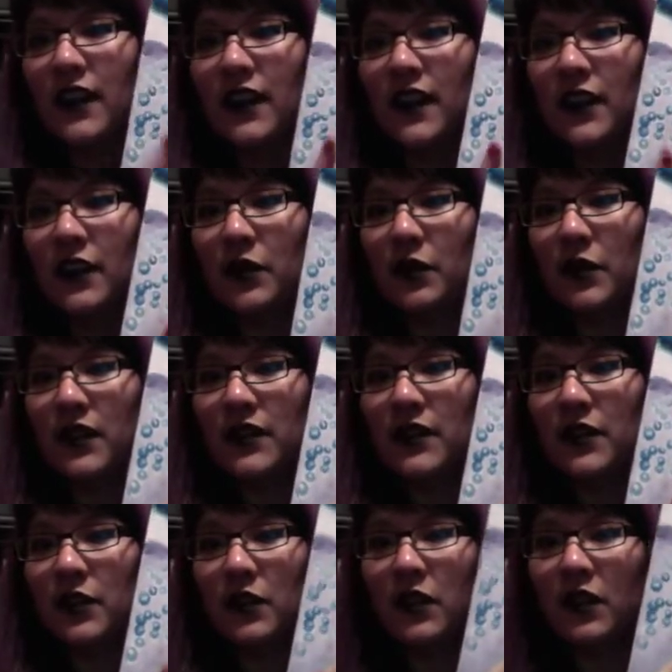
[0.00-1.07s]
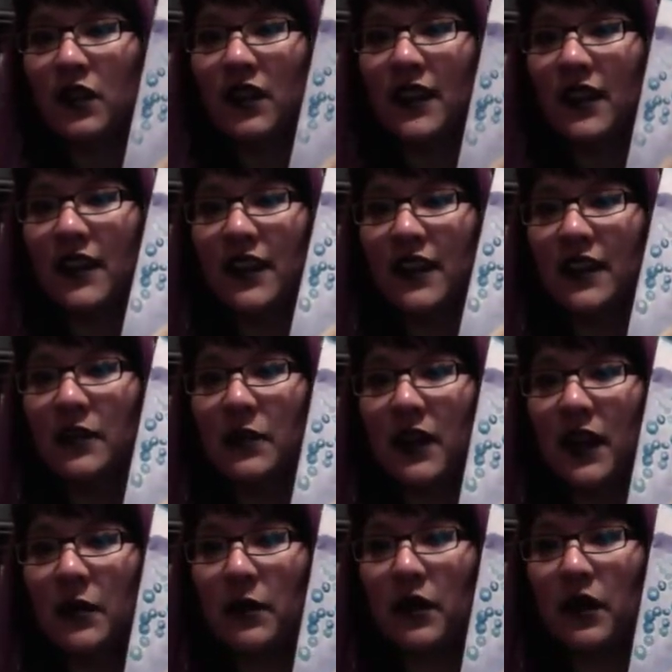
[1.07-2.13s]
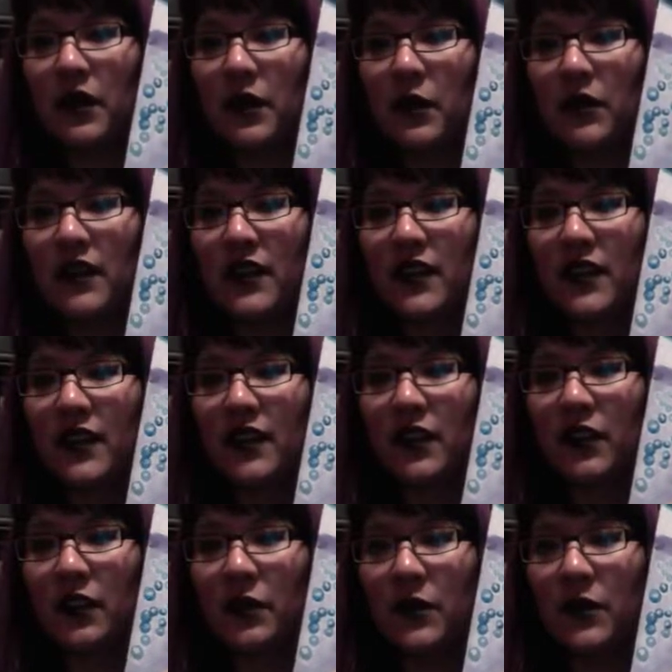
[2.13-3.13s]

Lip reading: is one skull and then this back part was another,